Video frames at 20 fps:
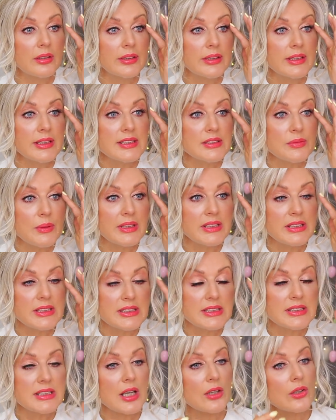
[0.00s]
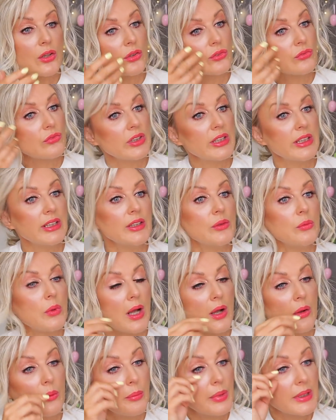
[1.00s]
This one is stuck on really
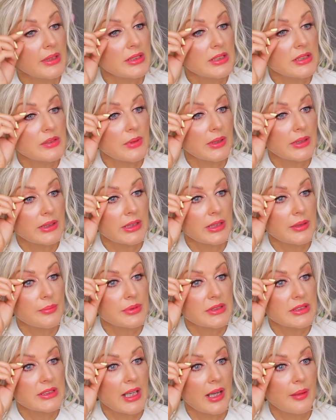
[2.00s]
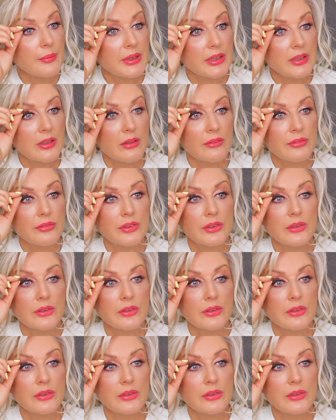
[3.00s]
well, but this one keeps coming off.